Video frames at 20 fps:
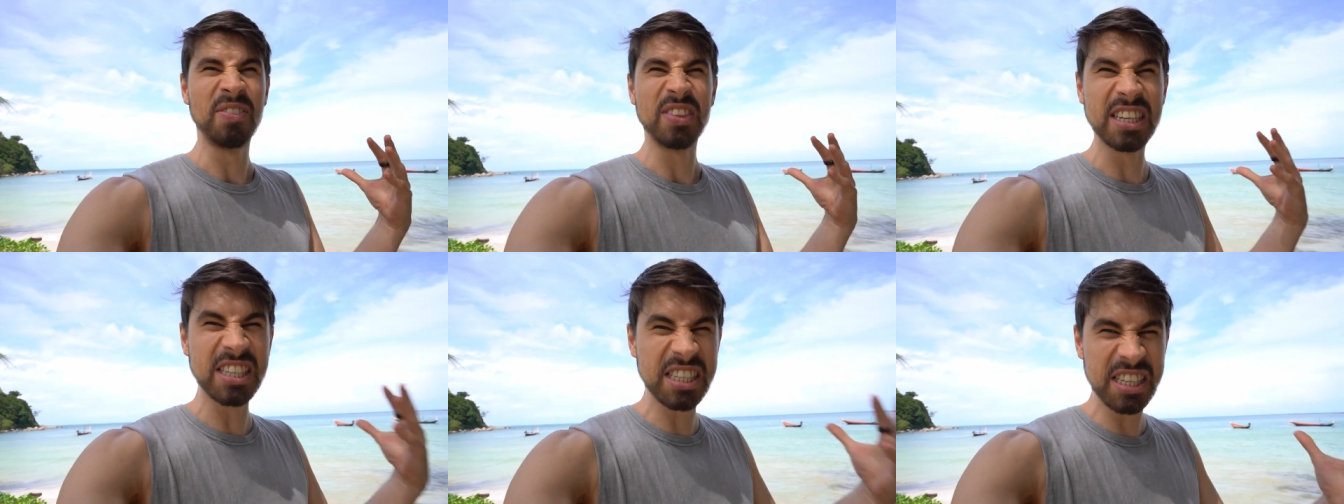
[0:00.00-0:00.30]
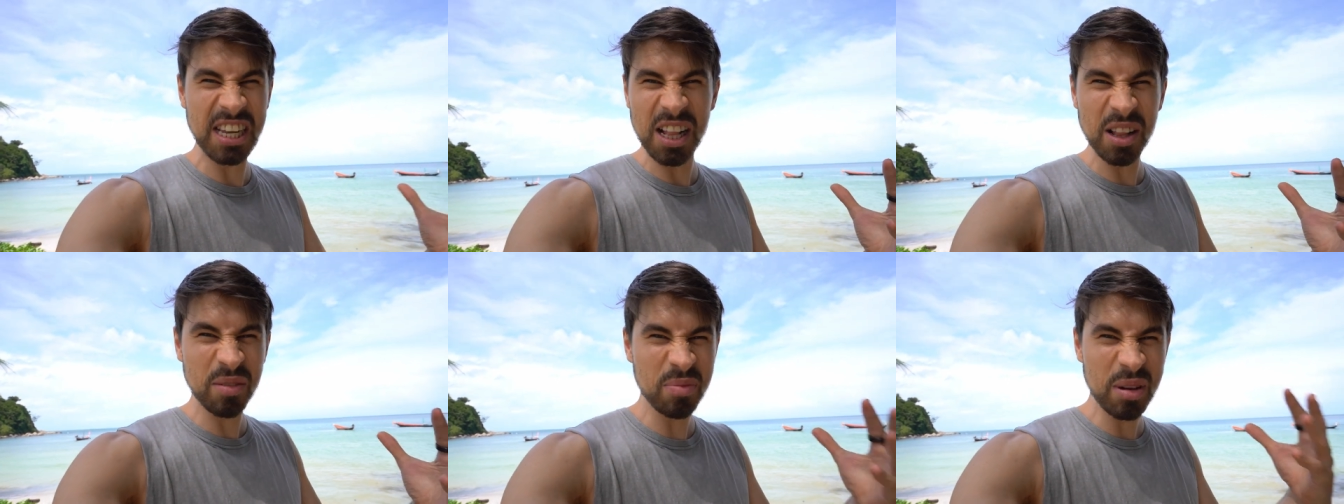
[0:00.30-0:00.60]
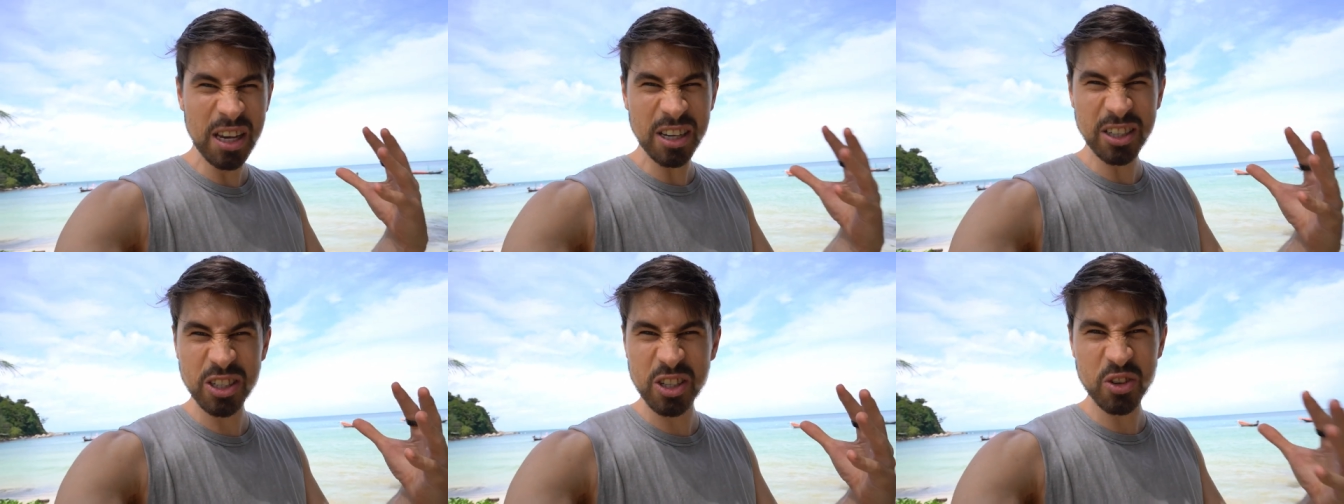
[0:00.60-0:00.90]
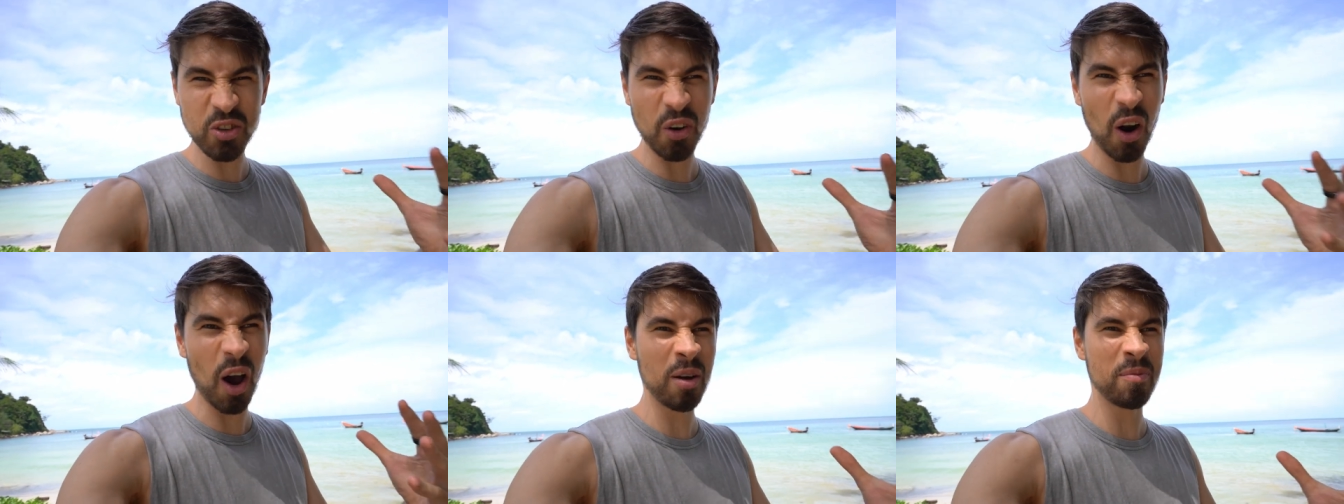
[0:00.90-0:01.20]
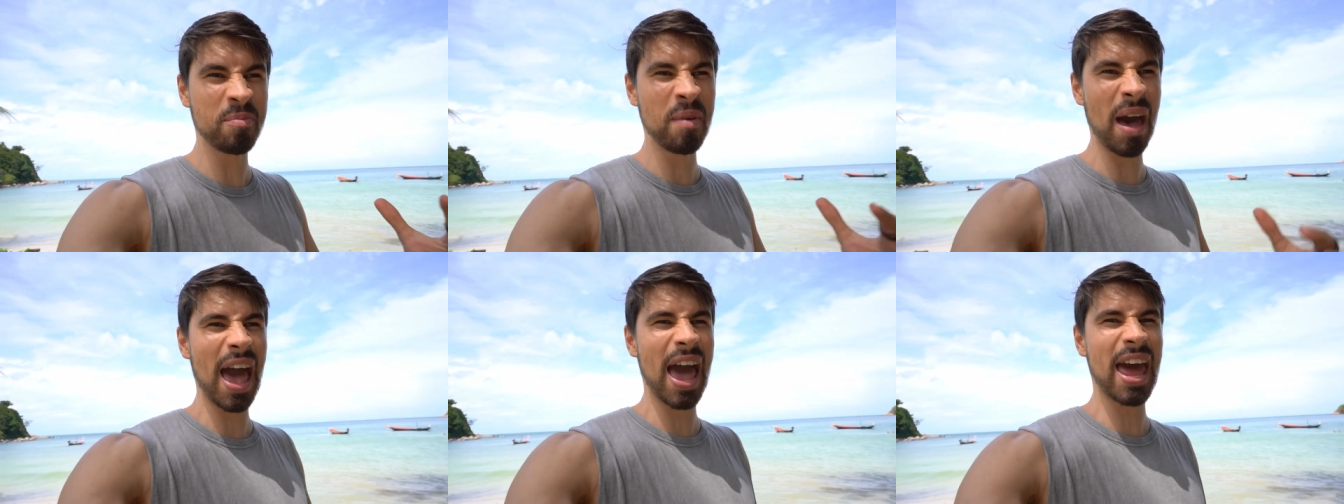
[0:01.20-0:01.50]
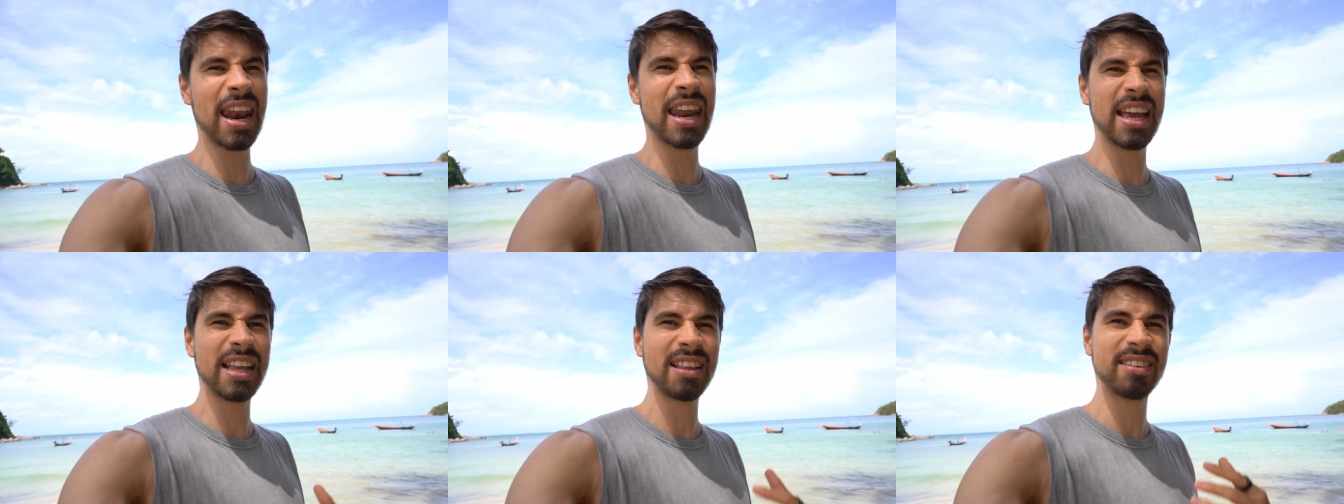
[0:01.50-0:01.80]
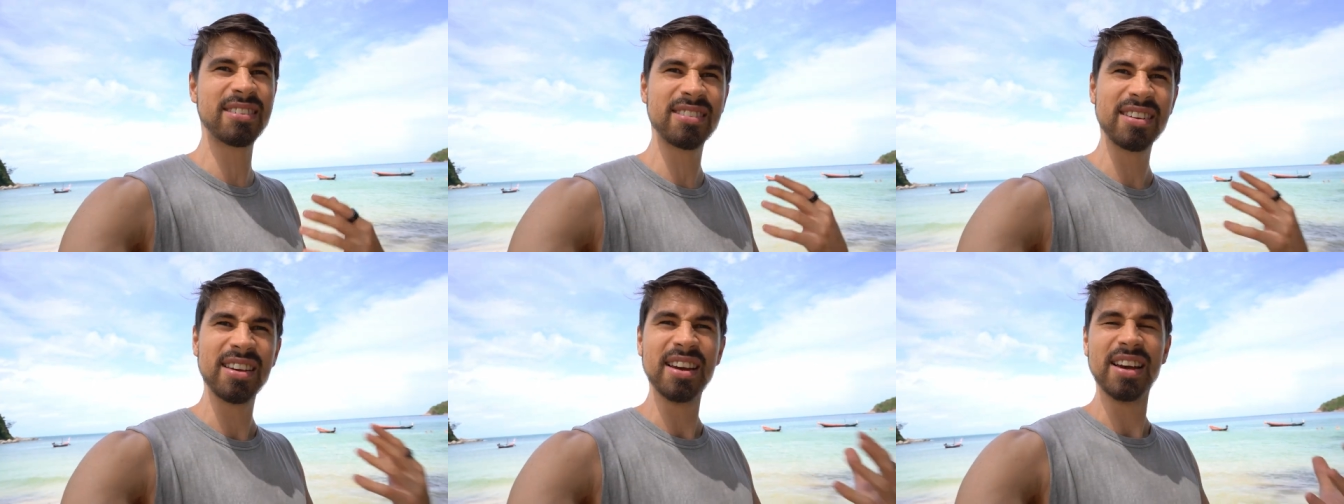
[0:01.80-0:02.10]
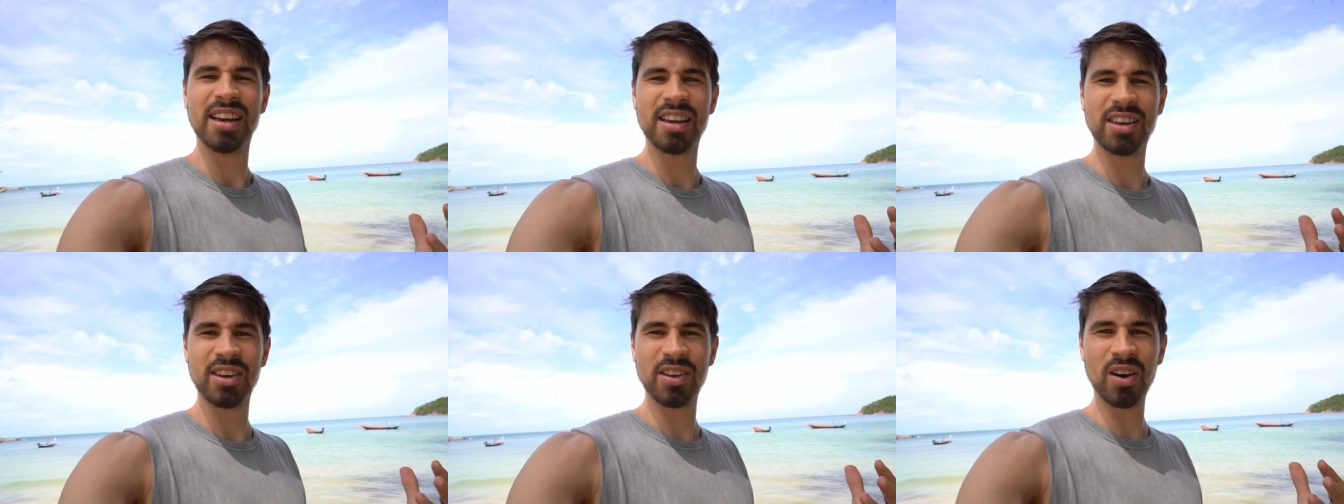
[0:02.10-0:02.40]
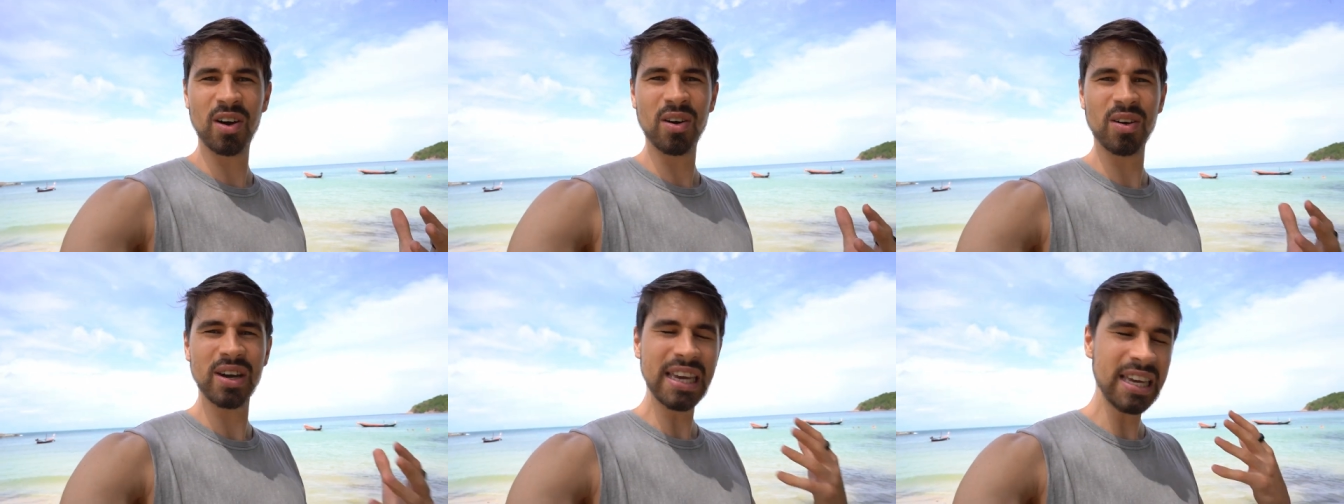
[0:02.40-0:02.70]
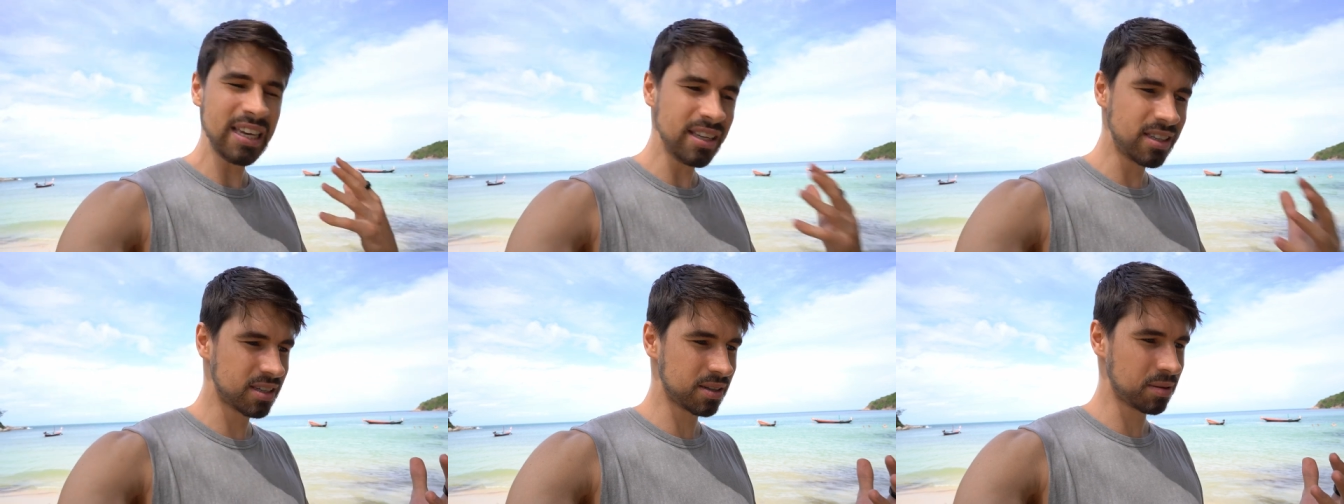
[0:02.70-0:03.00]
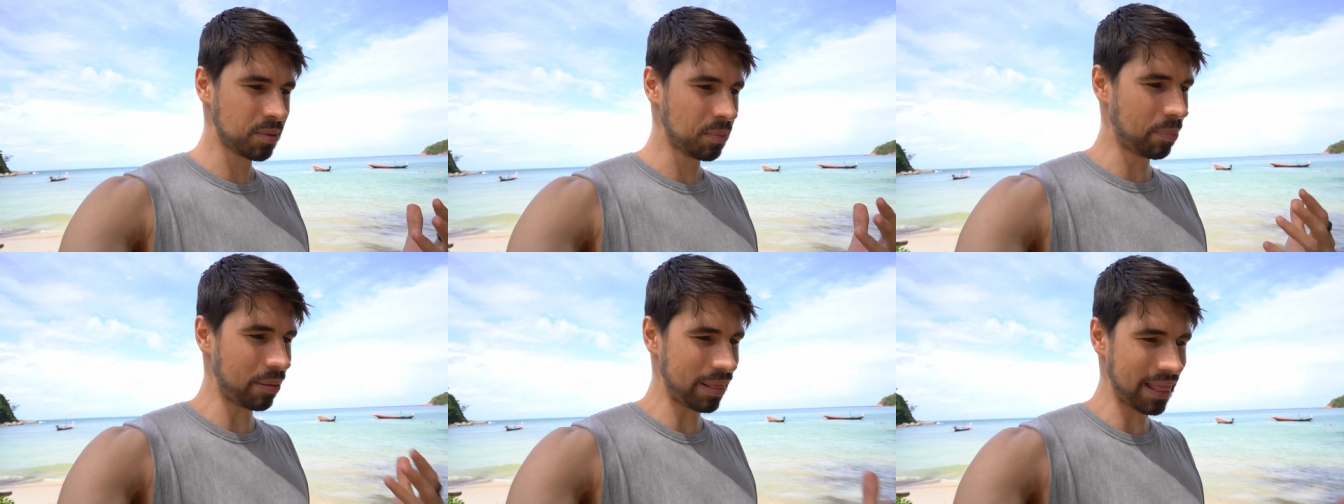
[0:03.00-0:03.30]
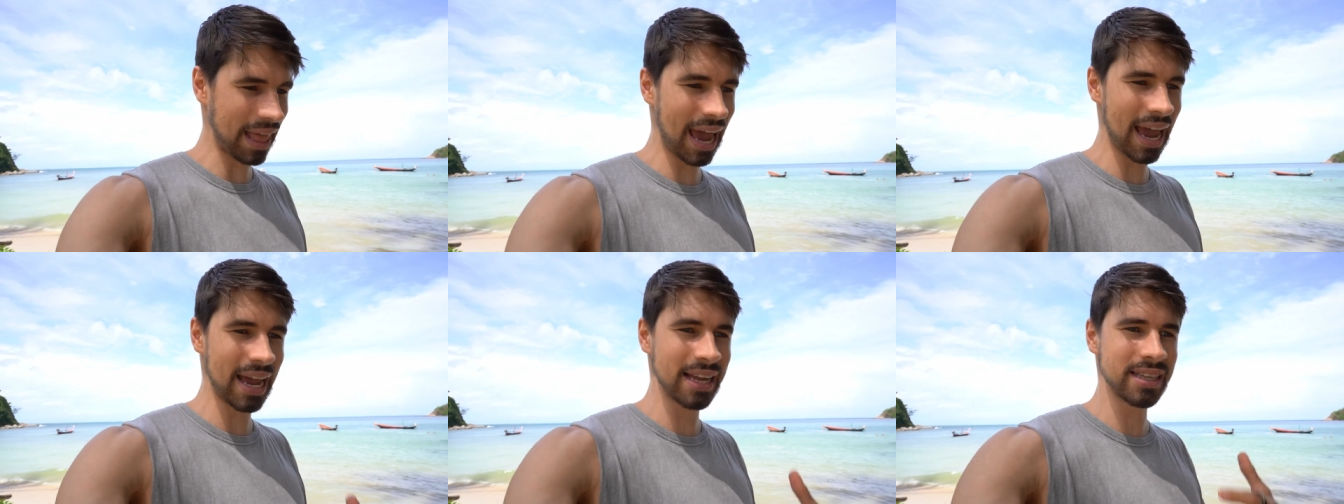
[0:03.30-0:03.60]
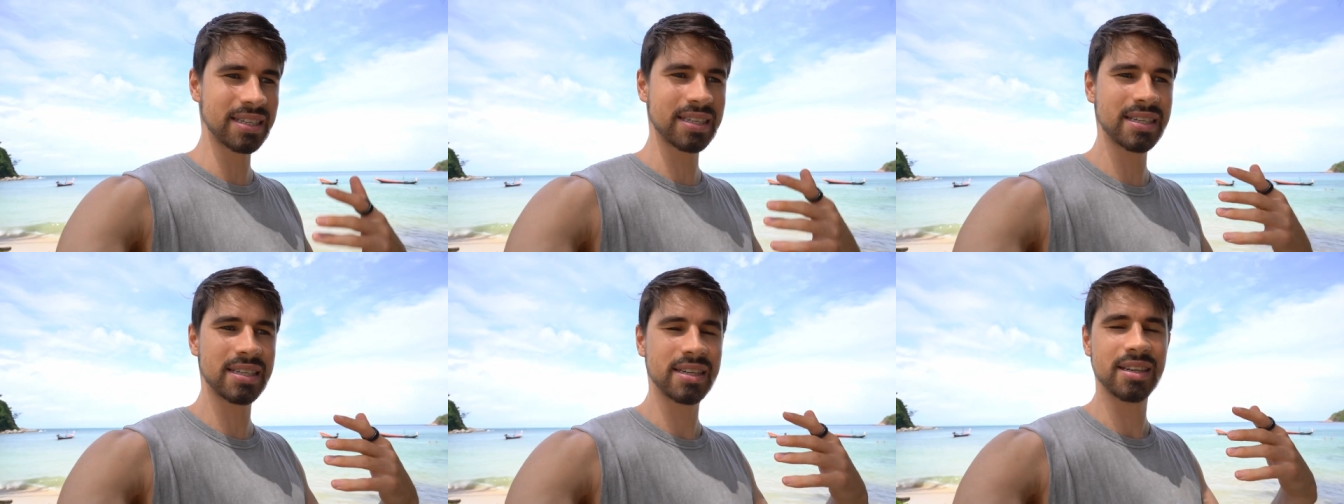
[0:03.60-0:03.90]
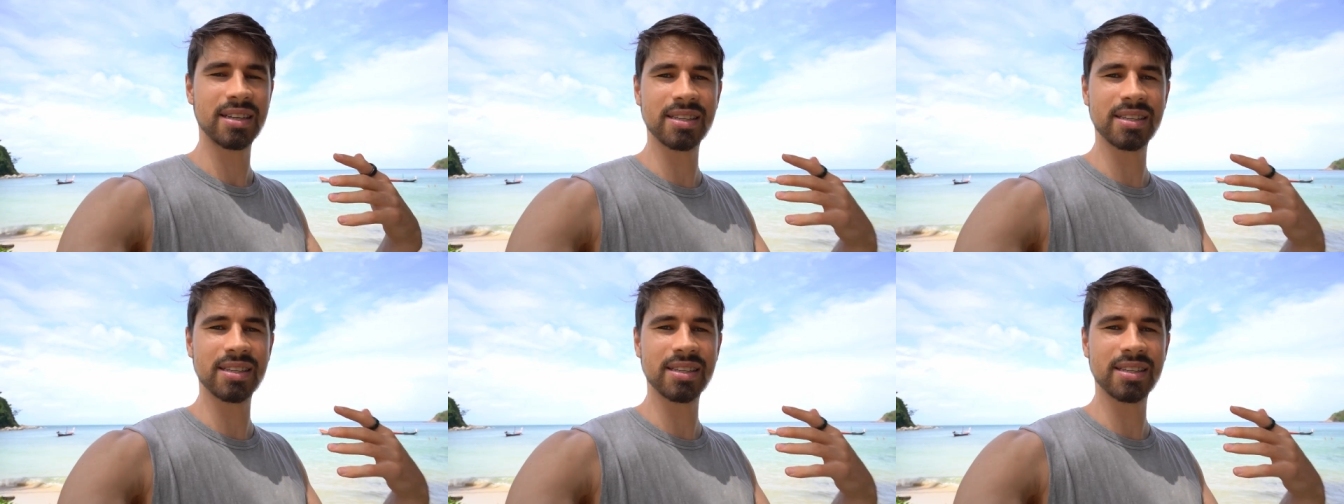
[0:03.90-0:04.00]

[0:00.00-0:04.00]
still be a strong man and, you know, eat plants.